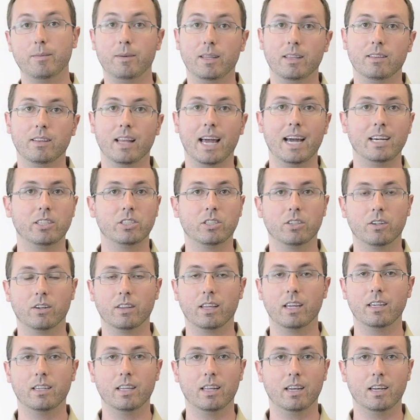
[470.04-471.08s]
last year
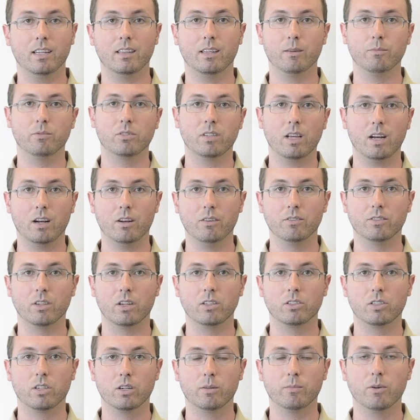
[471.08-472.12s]
they did it themselves
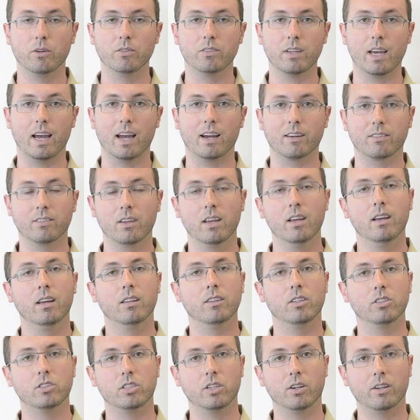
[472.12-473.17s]
on TurboTax.
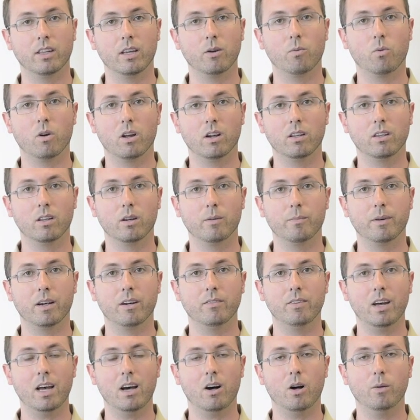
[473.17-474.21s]
This year they want a little bit
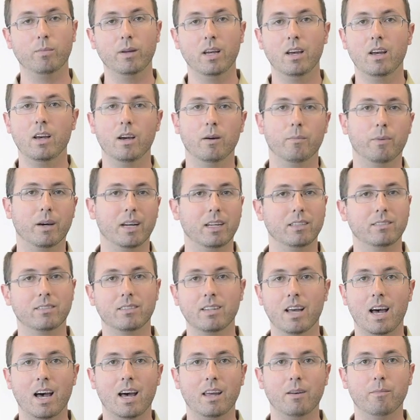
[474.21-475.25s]
of help, but it's
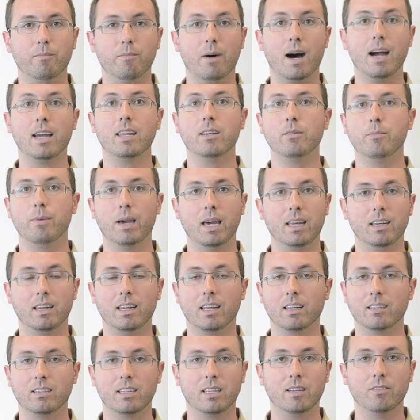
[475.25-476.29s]
not
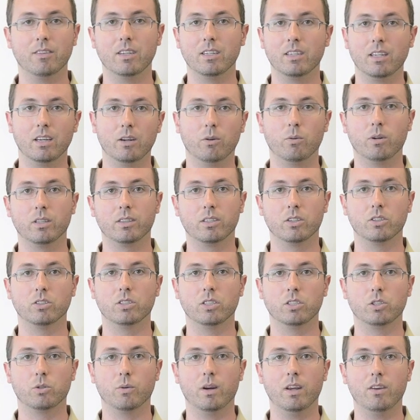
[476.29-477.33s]
mind-bending to even deal with their
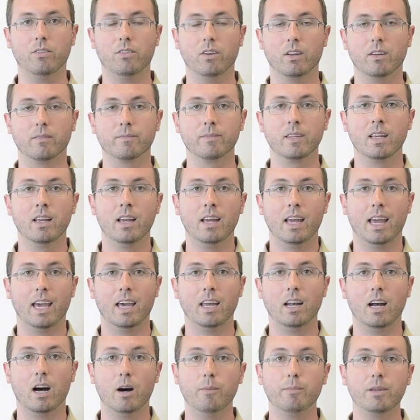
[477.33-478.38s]
situation.
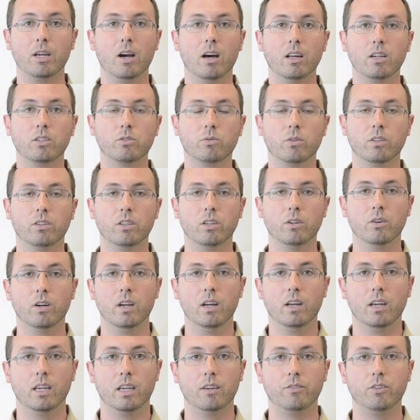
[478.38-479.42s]
And I'll be honest with you,
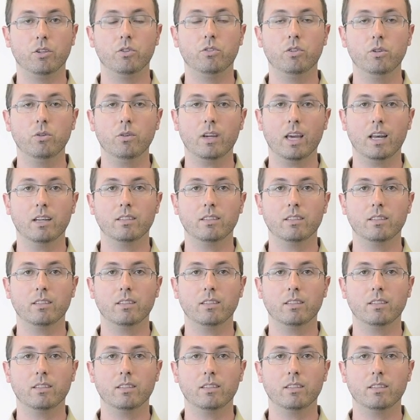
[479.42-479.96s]
if you do get